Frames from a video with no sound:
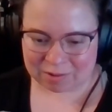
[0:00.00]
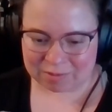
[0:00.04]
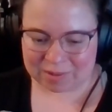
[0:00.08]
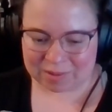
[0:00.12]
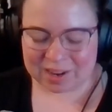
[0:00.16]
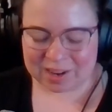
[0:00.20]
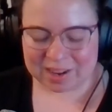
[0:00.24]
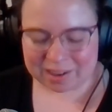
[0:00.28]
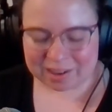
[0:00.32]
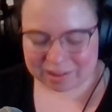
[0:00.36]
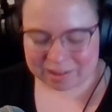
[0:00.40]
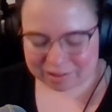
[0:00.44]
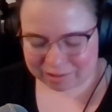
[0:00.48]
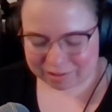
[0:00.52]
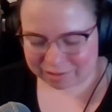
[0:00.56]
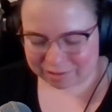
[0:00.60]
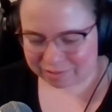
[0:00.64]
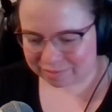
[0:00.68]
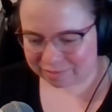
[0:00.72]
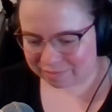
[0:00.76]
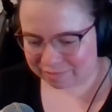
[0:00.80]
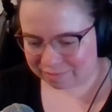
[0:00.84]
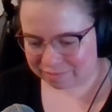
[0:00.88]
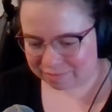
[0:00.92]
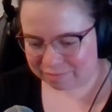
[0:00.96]
now
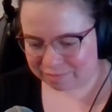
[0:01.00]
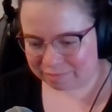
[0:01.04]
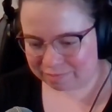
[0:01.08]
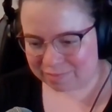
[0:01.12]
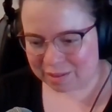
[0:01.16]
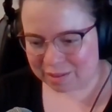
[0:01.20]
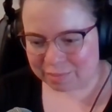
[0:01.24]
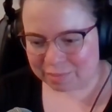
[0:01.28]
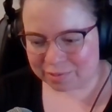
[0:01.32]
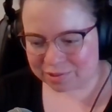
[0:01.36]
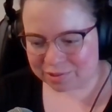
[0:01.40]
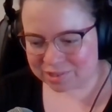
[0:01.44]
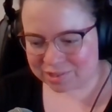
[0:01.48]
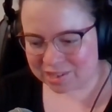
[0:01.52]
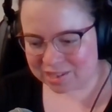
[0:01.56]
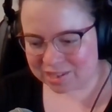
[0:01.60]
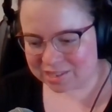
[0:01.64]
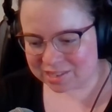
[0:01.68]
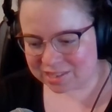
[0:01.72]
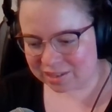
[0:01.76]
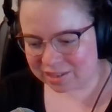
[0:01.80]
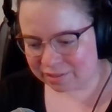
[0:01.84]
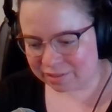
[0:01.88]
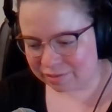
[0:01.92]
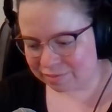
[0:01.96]
people say
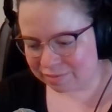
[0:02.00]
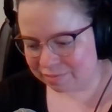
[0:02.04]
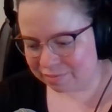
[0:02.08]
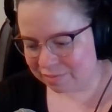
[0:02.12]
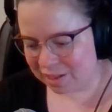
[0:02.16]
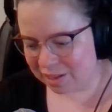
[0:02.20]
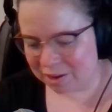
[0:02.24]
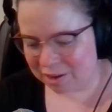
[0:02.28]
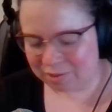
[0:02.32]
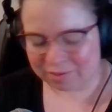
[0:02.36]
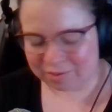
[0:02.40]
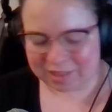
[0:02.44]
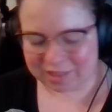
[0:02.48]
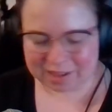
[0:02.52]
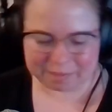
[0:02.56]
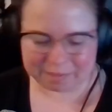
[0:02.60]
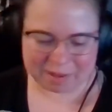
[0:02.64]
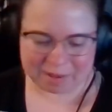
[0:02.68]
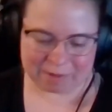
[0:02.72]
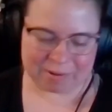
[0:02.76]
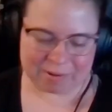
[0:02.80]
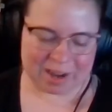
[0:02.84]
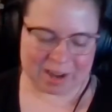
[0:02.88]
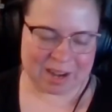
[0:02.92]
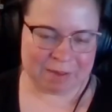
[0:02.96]
stuff they don't like
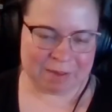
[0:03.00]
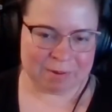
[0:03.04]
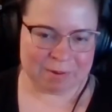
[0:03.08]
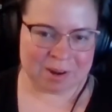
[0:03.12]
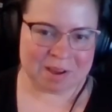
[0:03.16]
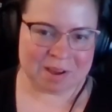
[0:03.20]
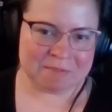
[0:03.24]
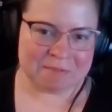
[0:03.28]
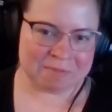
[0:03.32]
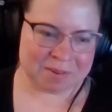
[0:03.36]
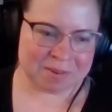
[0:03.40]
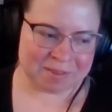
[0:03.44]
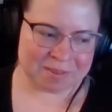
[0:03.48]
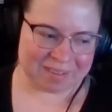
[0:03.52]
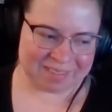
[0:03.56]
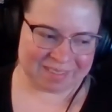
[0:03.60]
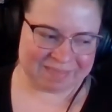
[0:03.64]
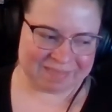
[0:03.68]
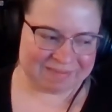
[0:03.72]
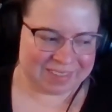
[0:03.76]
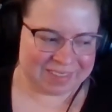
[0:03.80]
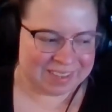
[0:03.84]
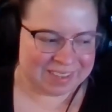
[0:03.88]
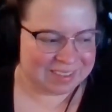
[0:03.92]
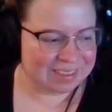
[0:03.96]
my writing whatever,
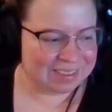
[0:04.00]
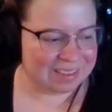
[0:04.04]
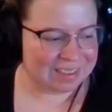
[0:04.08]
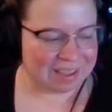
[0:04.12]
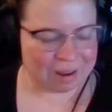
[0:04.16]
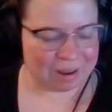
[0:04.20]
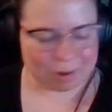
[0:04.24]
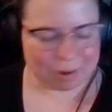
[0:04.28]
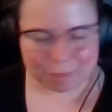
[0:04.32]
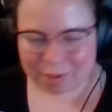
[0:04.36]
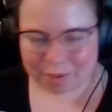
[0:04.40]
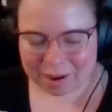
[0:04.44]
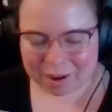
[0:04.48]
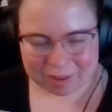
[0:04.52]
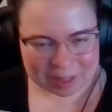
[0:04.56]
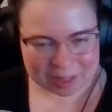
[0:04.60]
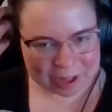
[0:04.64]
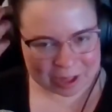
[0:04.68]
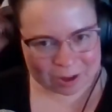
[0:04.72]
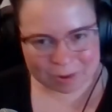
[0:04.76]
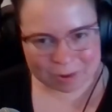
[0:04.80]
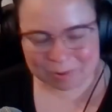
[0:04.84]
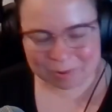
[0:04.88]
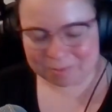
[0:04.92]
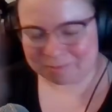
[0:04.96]
it'll probably
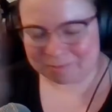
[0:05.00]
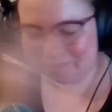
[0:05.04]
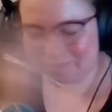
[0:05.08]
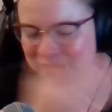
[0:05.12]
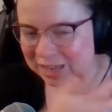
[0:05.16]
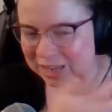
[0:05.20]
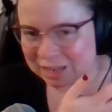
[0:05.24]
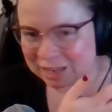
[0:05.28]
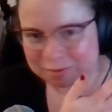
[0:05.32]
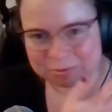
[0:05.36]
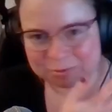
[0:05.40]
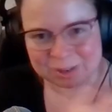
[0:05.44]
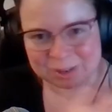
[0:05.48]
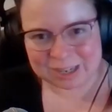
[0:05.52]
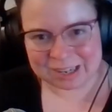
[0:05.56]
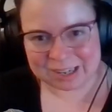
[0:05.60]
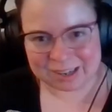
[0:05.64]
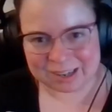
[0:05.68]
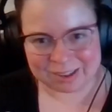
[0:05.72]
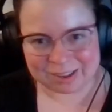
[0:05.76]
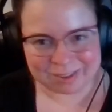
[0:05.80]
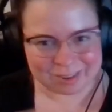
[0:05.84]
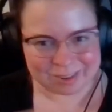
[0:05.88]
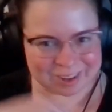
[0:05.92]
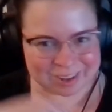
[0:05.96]
go in one
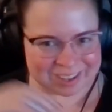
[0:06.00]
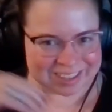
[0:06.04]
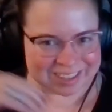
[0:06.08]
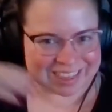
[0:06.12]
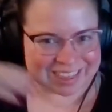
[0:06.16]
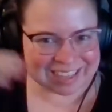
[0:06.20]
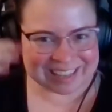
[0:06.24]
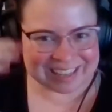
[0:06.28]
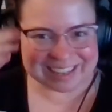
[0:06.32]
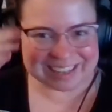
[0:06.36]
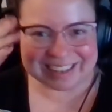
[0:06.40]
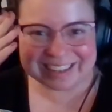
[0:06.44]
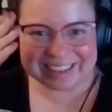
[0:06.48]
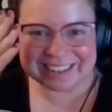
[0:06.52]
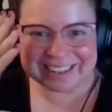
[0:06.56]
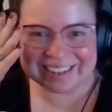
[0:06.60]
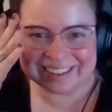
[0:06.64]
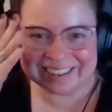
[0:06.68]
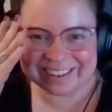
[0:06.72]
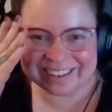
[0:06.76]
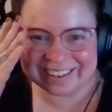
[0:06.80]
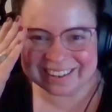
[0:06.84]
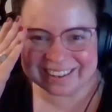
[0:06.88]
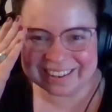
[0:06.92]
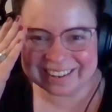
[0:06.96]
ear or out the
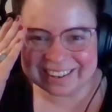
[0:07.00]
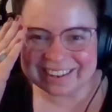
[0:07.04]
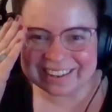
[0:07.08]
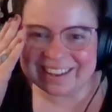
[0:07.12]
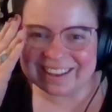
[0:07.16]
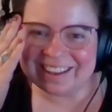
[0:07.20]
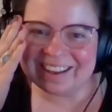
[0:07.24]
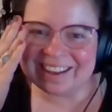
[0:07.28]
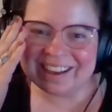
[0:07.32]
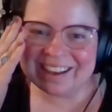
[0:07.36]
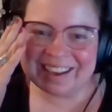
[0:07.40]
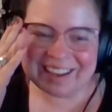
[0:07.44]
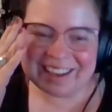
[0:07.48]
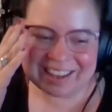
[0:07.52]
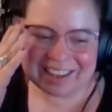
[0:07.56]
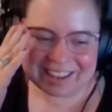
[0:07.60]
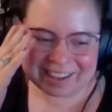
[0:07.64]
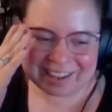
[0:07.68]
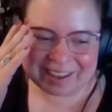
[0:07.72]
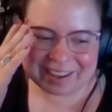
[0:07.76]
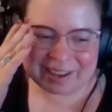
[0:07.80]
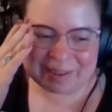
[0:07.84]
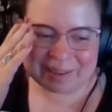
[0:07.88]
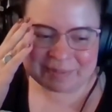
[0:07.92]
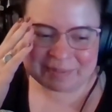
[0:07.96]
other.
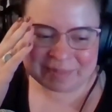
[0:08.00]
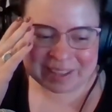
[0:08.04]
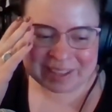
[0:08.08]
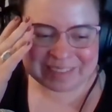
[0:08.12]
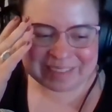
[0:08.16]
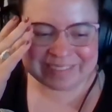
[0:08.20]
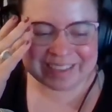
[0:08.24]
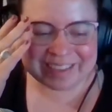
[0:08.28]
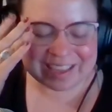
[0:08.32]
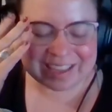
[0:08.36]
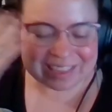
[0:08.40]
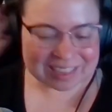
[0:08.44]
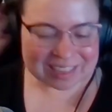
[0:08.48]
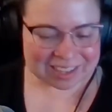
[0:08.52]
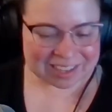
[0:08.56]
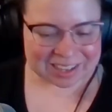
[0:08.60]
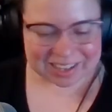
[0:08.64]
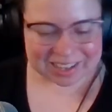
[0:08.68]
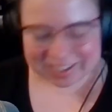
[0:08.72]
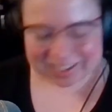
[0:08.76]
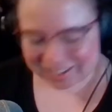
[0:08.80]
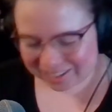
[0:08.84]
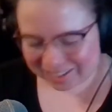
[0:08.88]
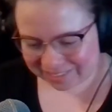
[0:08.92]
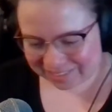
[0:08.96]
I take the
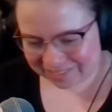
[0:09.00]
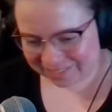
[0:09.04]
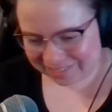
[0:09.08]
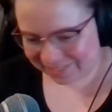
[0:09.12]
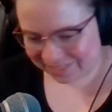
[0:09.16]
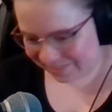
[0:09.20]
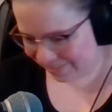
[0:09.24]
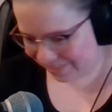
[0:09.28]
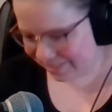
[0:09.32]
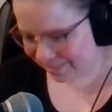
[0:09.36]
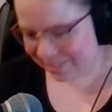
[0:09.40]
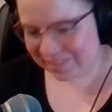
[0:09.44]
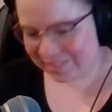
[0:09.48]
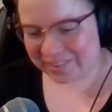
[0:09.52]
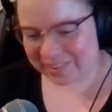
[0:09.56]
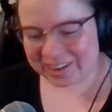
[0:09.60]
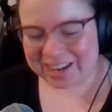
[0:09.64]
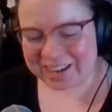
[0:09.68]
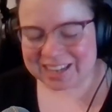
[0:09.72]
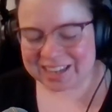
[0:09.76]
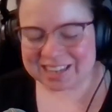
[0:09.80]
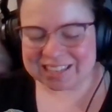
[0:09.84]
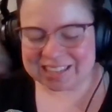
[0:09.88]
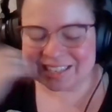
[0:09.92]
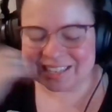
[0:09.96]
good when
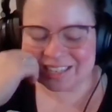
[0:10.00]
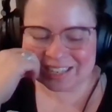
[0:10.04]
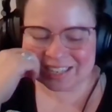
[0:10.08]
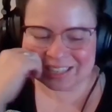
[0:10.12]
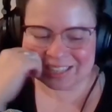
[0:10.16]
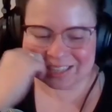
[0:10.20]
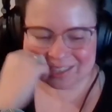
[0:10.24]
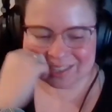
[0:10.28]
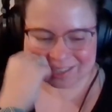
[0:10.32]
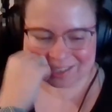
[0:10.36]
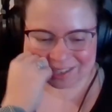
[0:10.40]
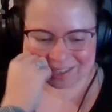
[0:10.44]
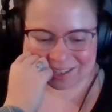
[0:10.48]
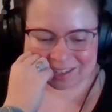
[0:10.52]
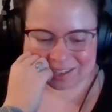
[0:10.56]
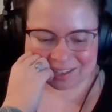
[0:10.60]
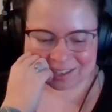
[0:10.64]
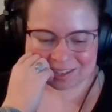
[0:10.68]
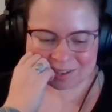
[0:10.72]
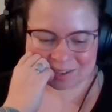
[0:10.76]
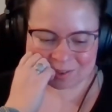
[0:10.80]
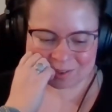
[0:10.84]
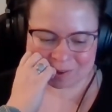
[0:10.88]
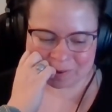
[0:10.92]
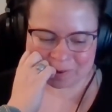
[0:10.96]
I can take the good,
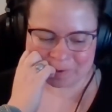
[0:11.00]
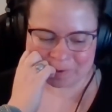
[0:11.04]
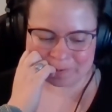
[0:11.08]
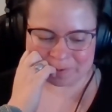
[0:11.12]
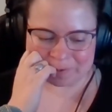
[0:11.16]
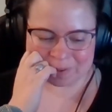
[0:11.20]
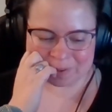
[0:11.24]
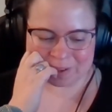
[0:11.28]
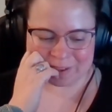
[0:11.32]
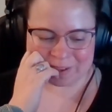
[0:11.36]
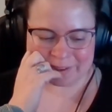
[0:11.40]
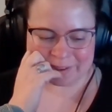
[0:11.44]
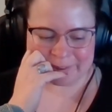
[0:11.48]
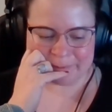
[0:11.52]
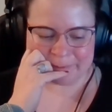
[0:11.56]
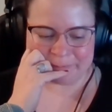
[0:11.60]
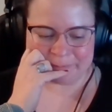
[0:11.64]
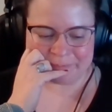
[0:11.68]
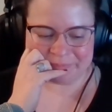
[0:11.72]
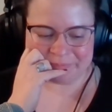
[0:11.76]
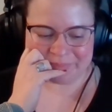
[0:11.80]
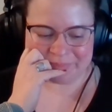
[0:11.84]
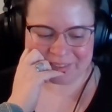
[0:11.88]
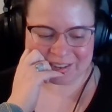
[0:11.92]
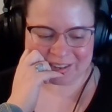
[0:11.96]

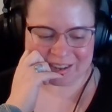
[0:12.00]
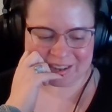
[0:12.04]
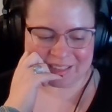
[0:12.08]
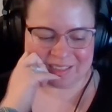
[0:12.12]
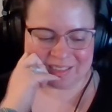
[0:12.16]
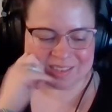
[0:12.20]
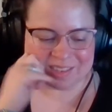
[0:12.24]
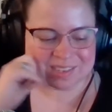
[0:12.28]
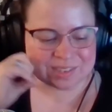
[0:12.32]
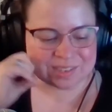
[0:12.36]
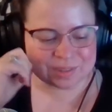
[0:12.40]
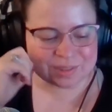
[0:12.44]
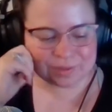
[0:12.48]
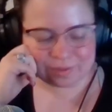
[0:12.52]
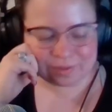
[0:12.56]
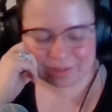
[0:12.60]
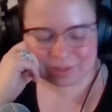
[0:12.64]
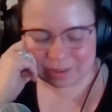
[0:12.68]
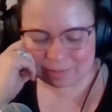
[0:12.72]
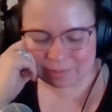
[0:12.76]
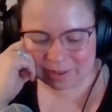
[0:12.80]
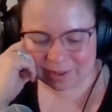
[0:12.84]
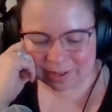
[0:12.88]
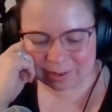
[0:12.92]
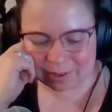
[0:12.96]
and I listen to
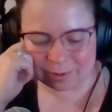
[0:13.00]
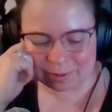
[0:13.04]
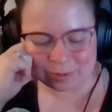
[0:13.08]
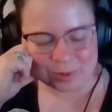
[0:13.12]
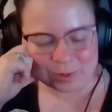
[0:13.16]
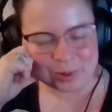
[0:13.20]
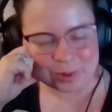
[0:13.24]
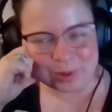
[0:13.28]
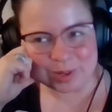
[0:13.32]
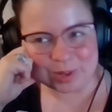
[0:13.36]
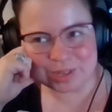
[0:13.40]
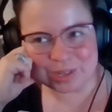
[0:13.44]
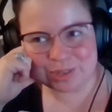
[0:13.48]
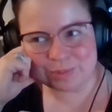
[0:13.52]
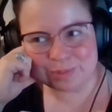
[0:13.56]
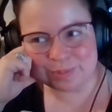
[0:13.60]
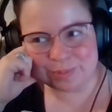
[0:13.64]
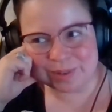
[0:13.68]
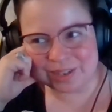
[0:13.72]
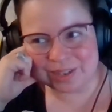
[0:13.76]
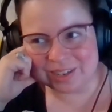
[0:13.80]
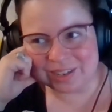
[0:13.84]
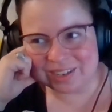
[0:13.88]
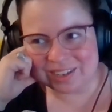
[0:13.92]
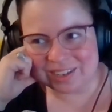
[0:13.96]
feedback of course,
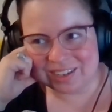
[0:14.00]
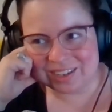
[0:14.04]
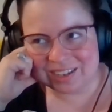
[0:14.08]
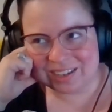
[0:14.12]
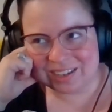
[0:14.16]
but